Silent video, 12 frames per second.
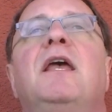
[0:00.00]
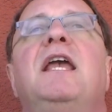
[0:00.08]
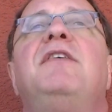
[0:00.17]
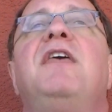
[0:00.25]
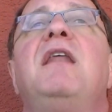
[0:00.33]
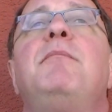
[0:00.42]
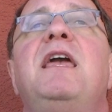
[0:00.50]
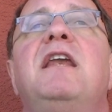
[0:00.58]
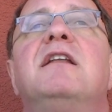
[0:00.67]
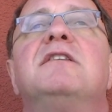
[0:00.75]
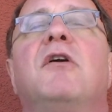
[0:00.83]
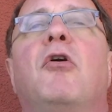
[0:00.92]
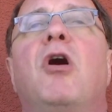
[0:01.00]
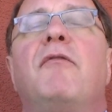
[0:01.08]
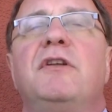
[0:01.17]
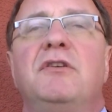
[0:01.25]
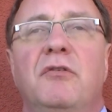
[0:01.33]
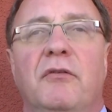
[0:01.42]
He then made it into
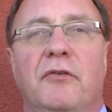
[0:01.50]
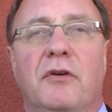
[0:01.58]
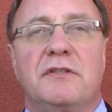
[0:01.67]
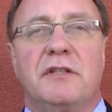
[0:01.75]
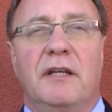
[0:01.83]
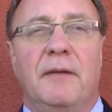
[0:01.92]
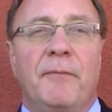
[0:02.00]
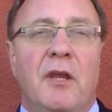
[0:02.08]
Harvard University,